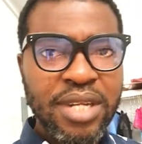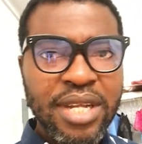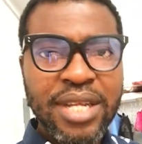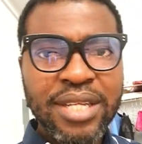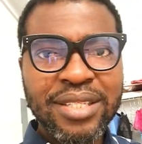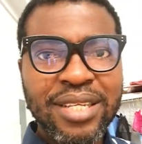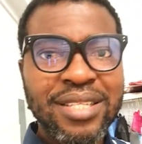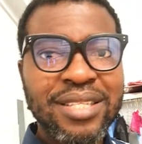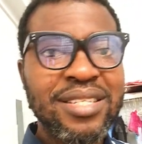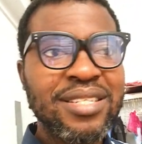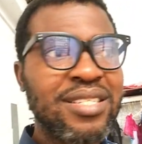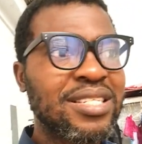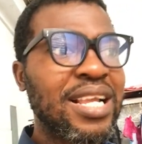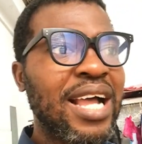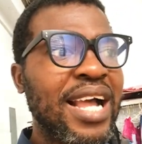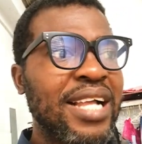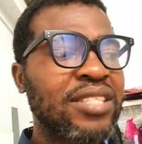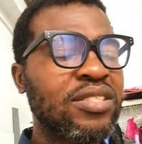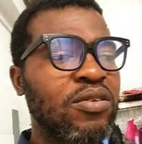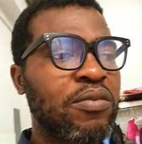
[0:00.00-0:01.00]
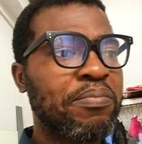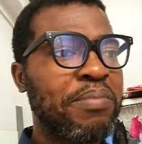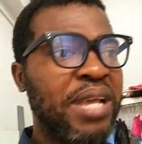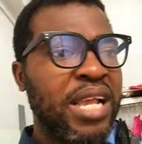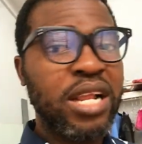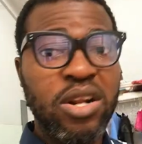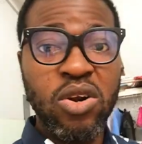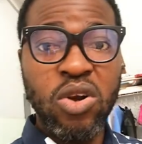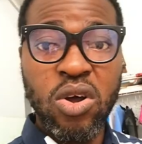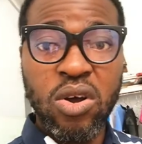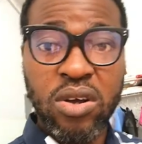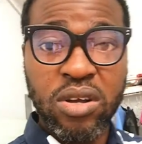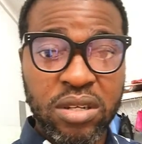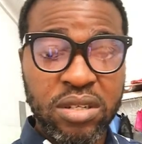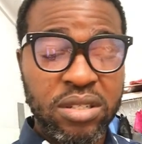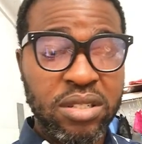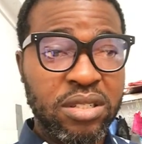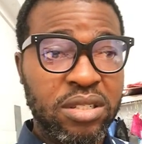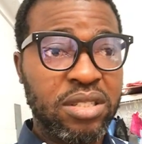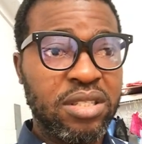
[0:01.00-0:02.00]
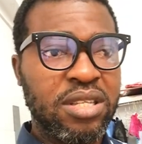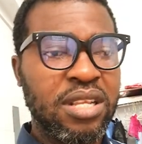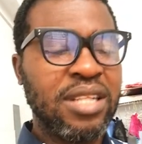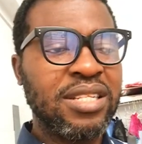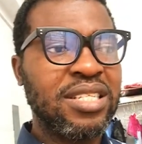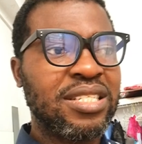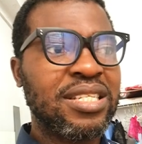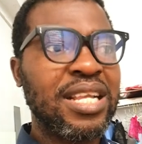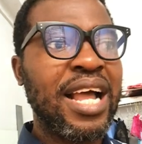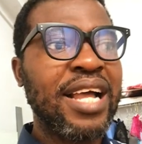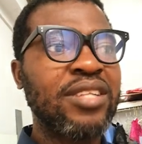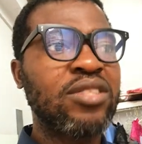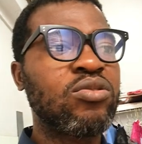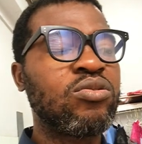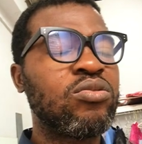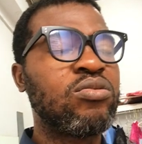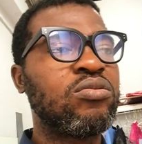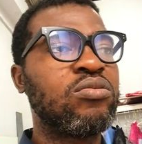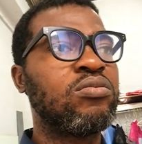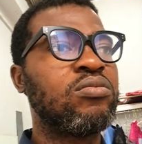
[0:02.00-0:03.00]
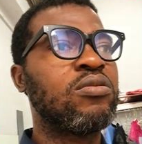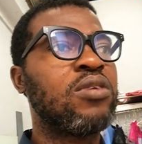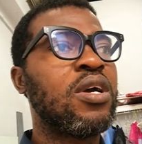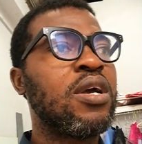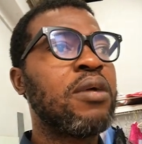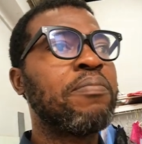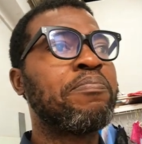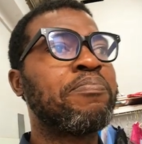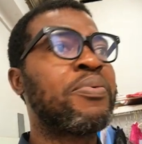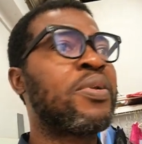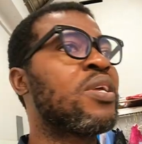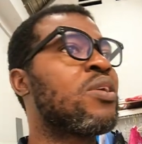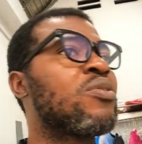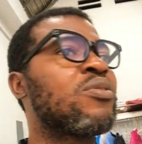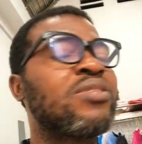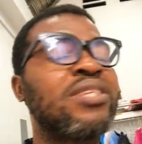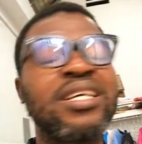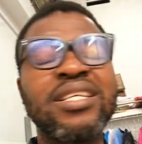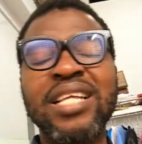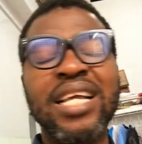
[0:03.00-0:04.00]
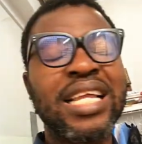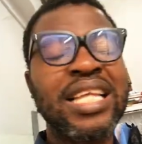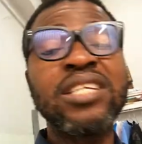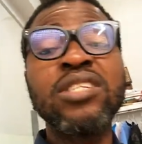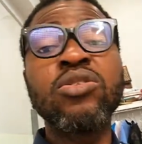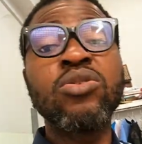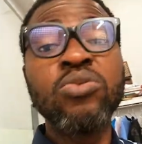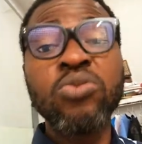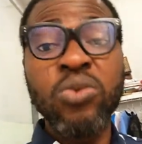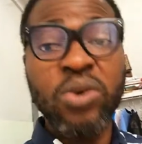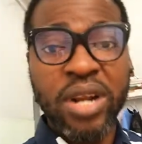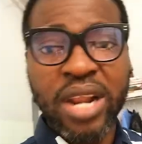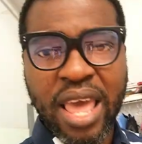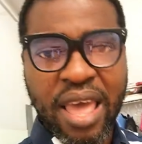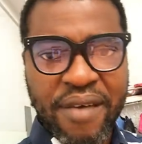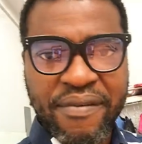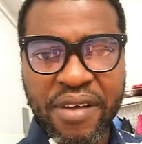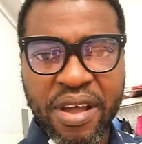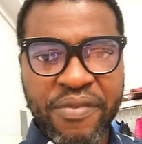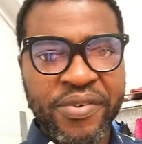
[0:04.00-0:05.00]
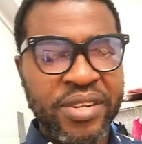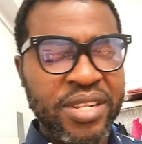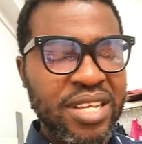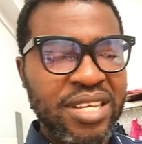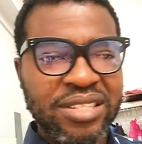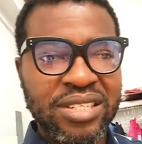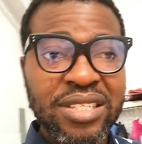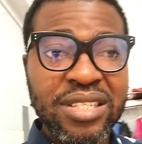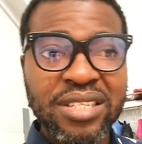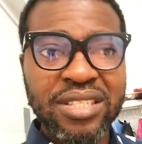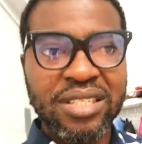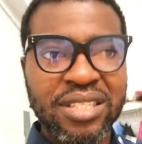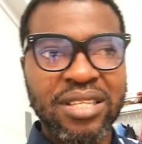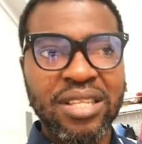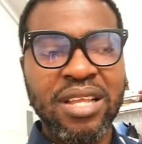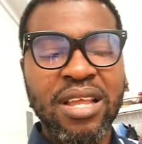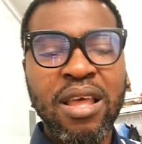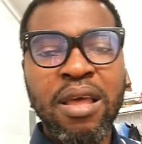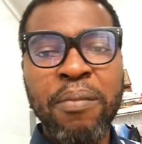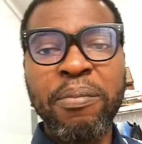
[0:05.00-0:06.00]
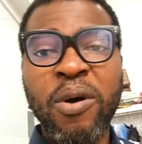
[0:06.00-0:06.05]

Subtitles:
they decide to make laws, they decide to they can do whatever for their citizens.